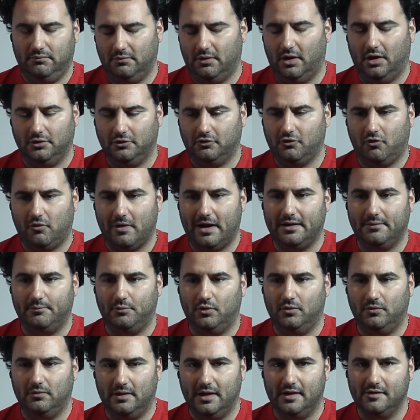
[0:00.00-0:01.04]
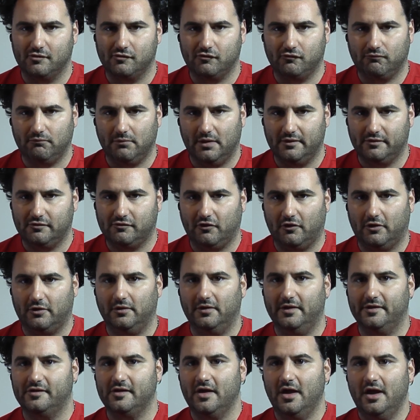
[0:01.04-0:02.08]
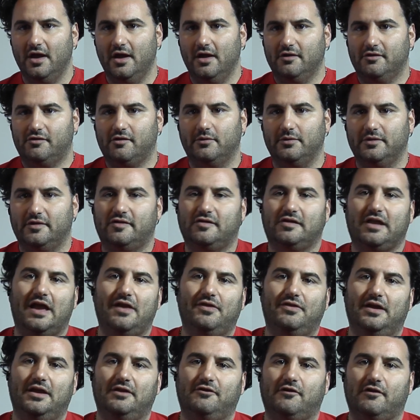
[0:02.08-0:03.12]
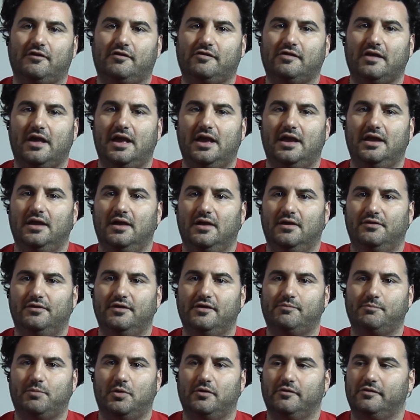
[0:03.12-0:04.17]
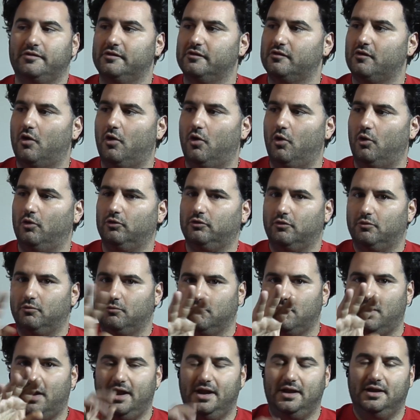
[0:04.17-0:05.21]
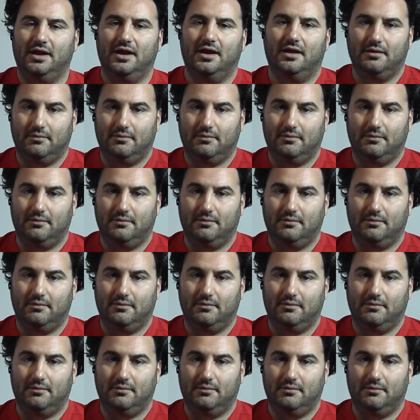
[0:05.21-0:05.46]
uncredible as journalists. So instead, they just say, this person's alt-right.